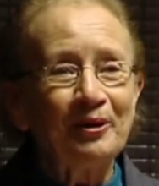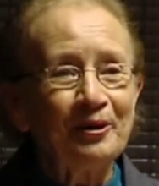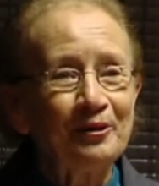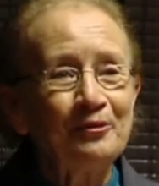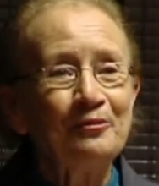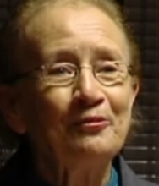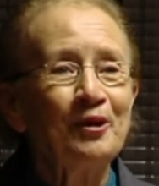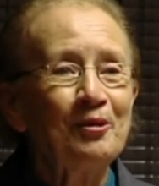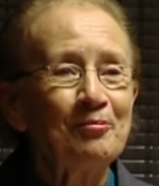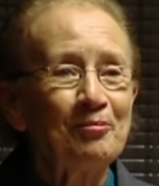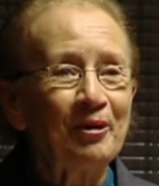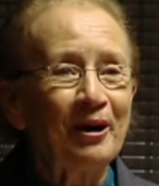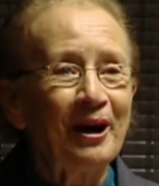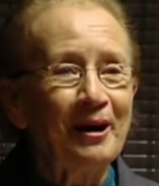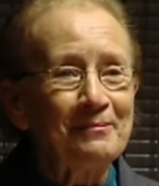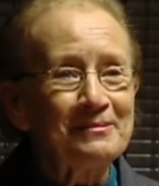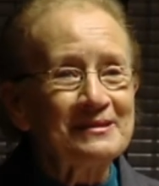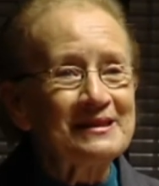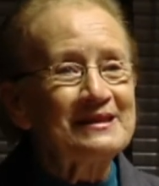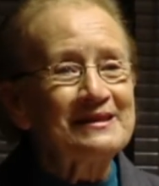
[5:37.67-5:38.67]
who were
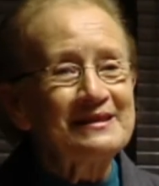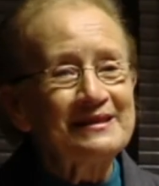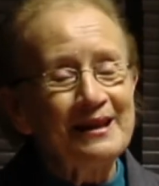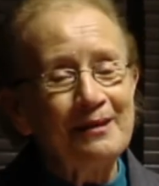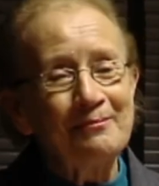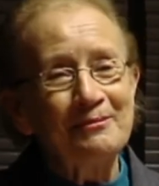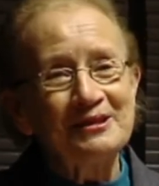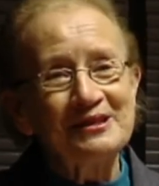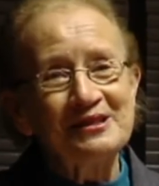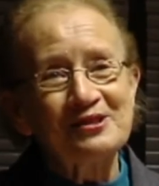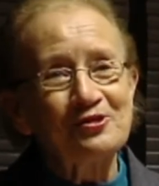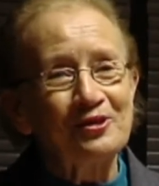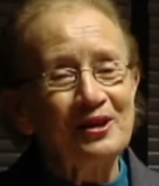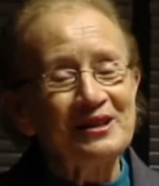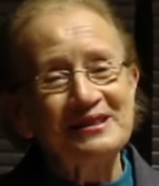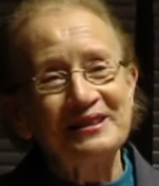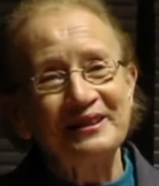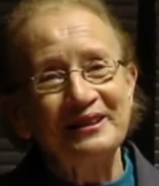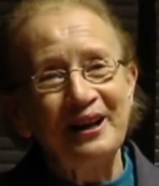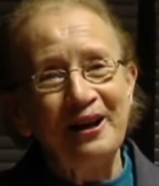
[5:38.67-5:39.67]
perhaps
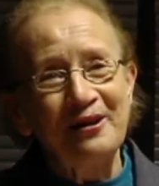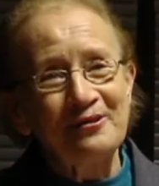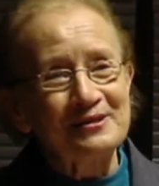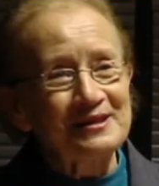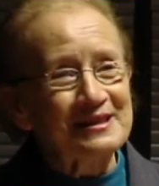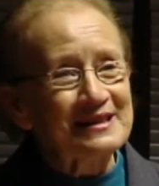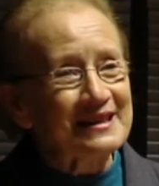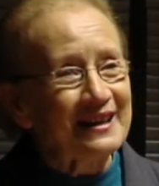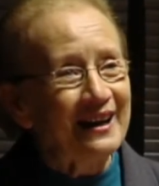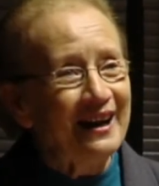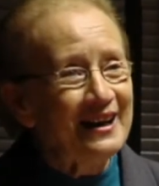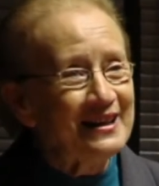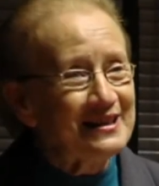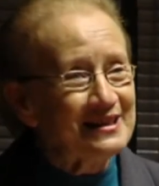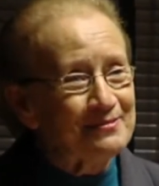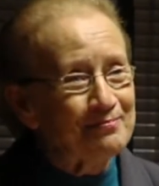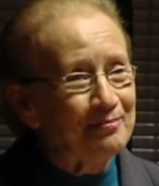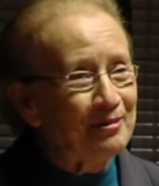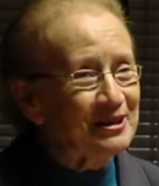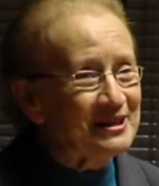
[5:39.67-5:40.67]
demonstrating
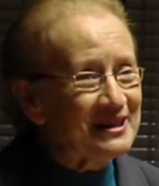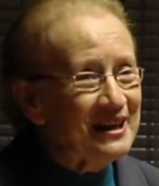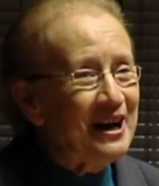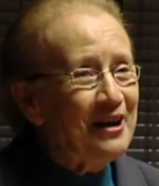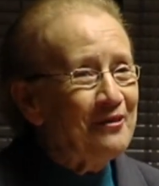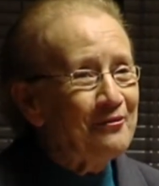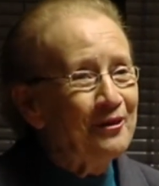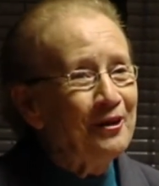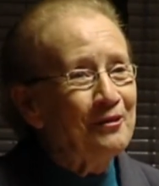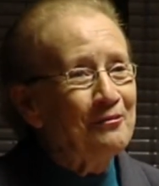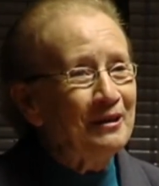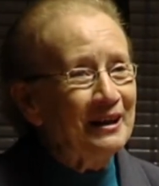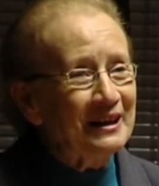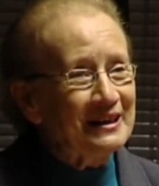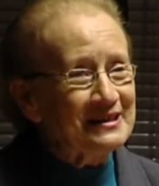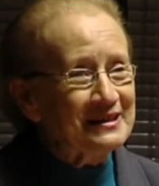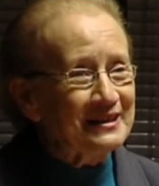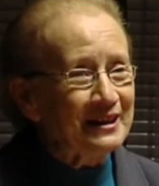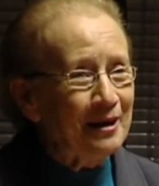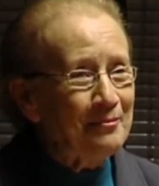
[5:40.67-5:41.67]
outside but were
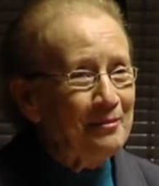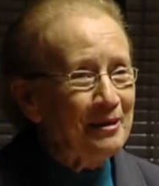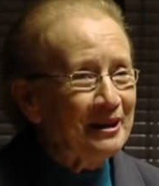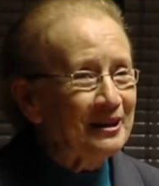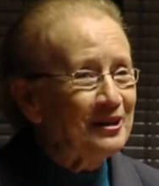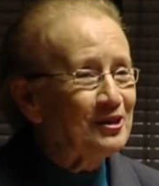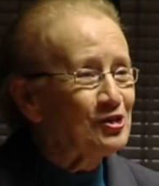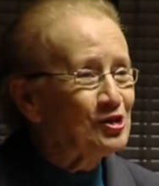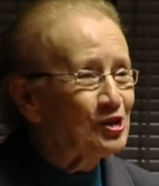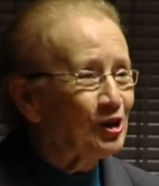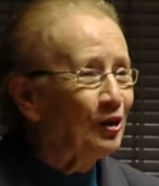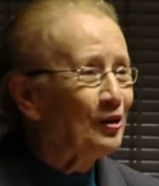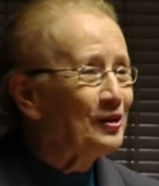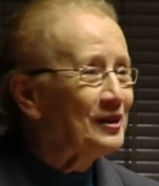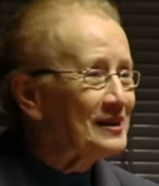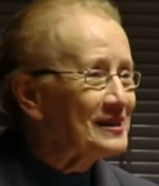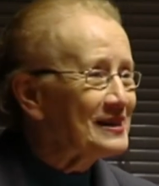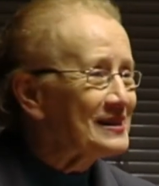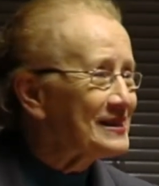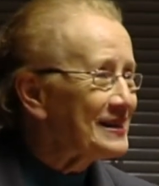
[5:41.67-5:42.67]
willing to come in and join
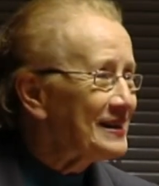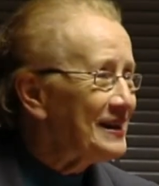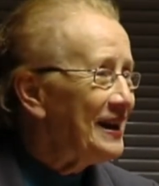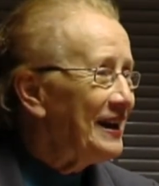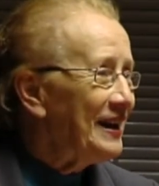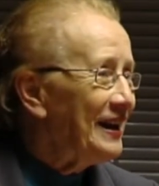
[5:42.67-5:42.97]
us